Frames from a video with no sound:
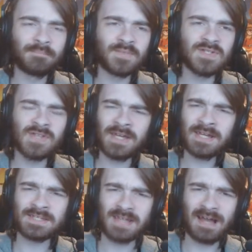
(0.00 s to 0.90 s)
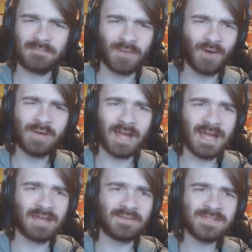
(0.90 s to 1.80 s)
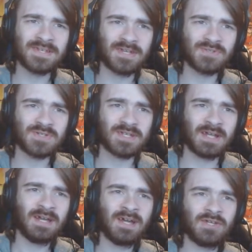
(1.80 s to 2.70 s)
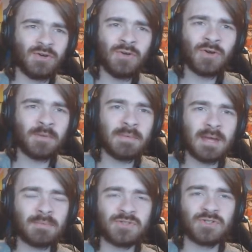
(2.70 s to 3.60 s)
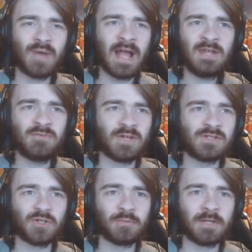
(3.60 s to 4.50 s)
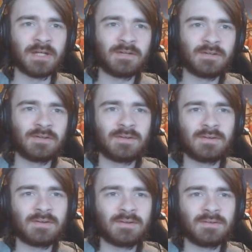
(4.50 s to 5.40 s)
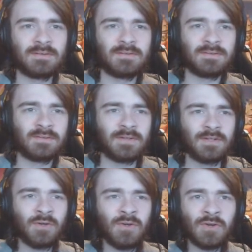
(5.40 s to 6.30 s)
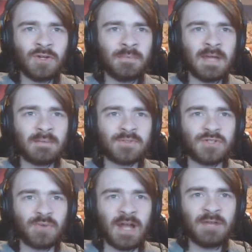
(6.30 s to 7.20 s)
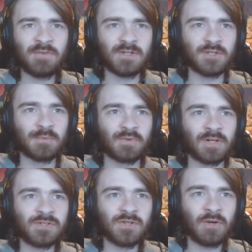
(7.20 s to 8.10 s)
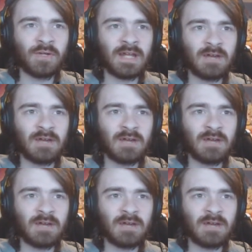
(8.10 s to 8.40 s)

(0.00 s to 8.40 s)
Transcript: Psychic Sam. Okay, that's an interesting... You're not going to be able to do anything to me. You're not going to be able to do anything to me, Ralts. You're only going to